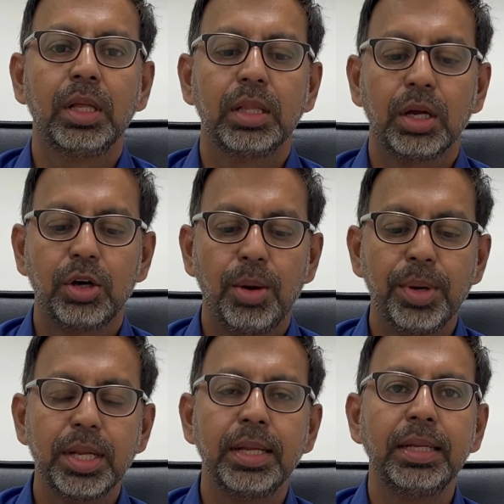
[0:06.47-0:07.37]
The
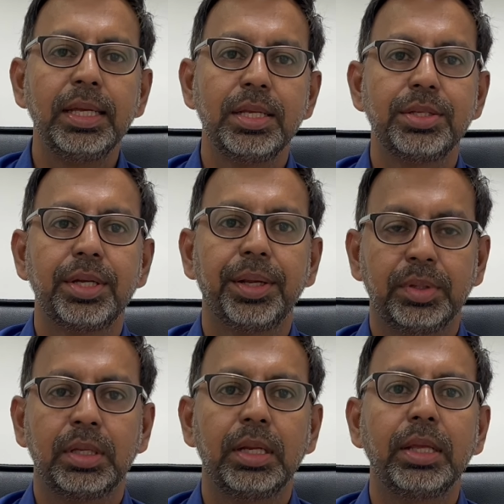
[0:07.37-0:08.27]
common knee injury
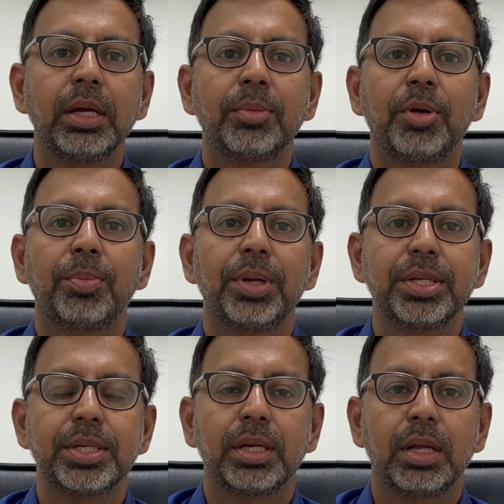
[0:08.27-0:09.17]
in a young
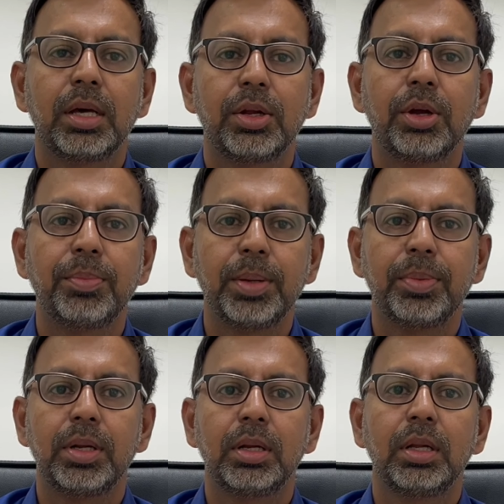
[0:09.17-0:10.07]
population or young
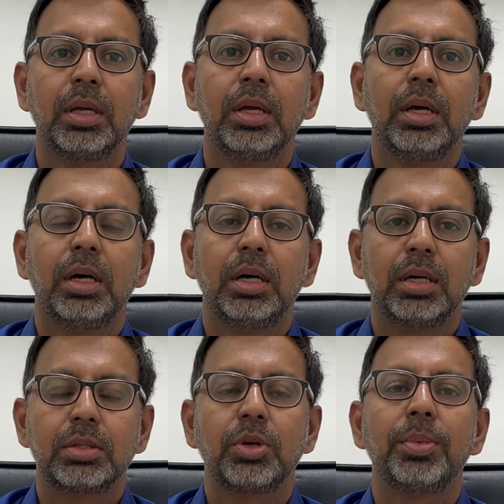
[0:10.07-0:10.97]
people, or
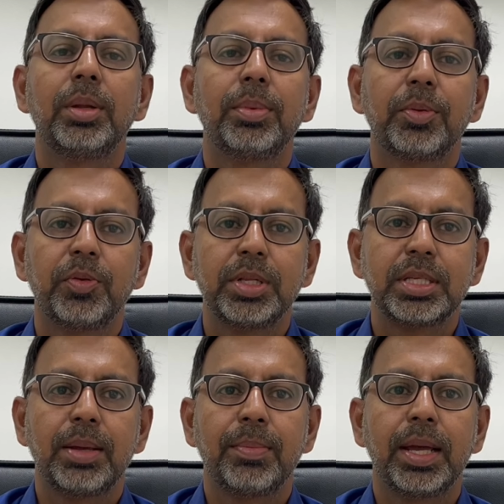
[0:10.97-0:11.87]
so many people will
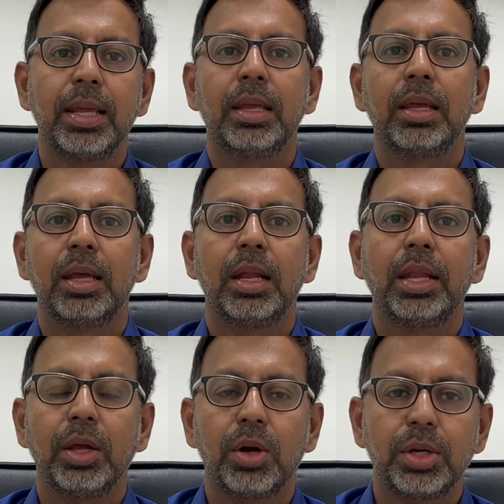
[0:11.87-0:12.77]
say my
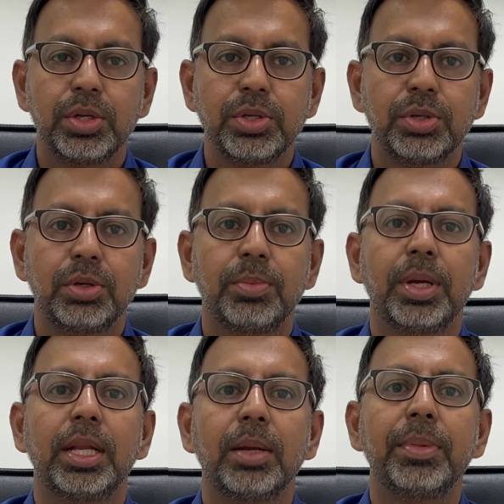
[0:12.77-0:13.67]
knee got injured, my
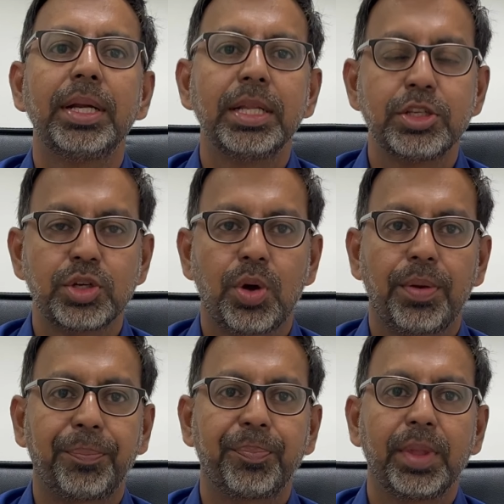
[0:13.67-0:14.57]
ligament is
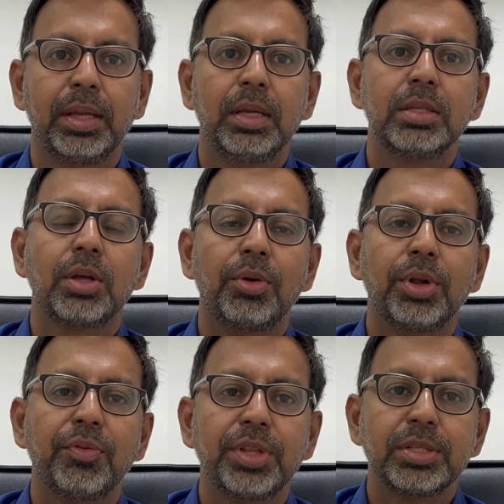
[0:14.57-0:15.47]
torn. So out
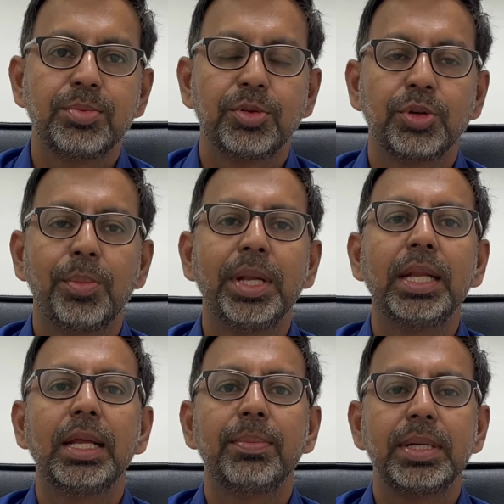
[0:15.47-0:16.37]
of this so many
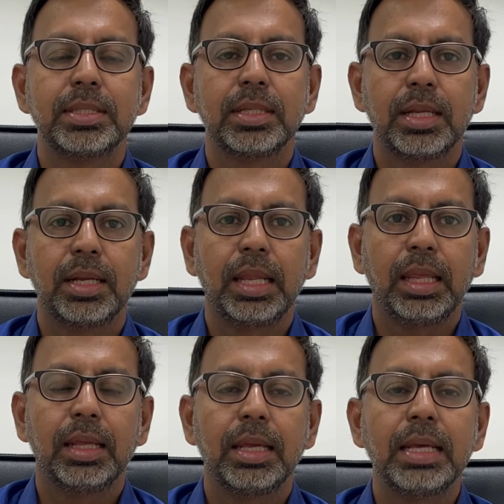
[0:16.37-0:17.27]
ligaments in the knee,
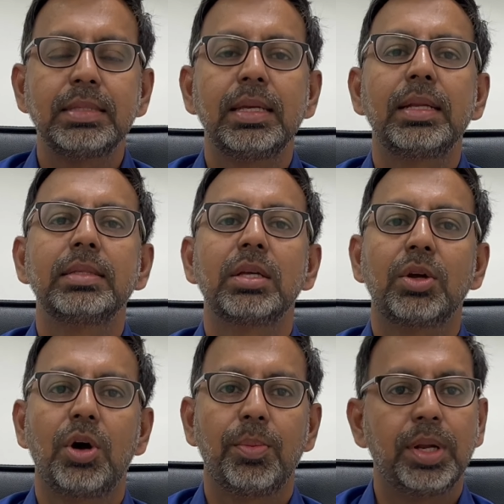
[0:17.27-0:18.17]
ACL is the
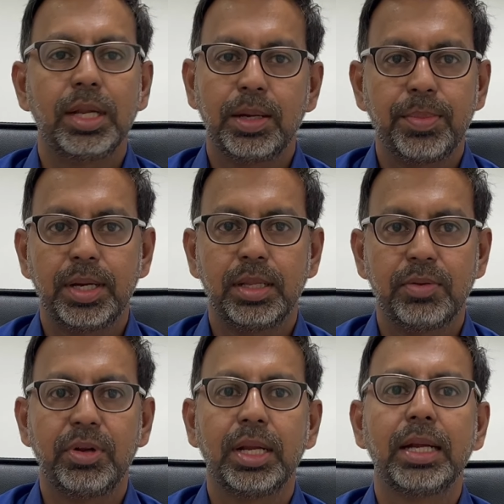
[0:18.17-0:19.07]
common ligament that
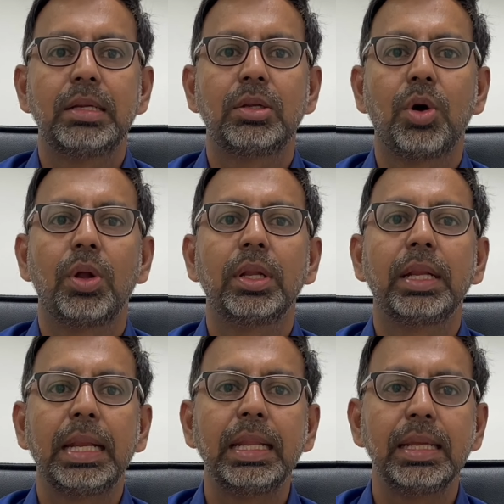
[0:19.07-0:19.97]
will get torn in
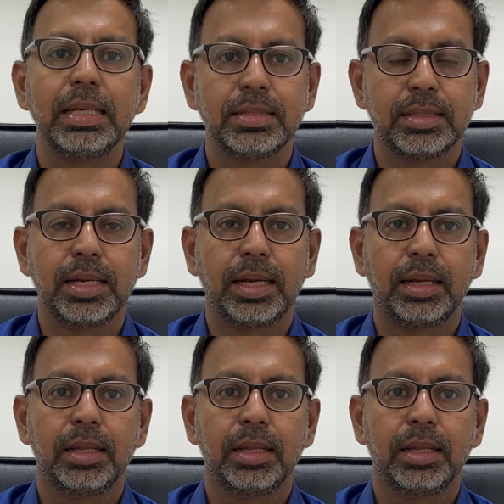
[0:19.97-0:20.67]
any incident.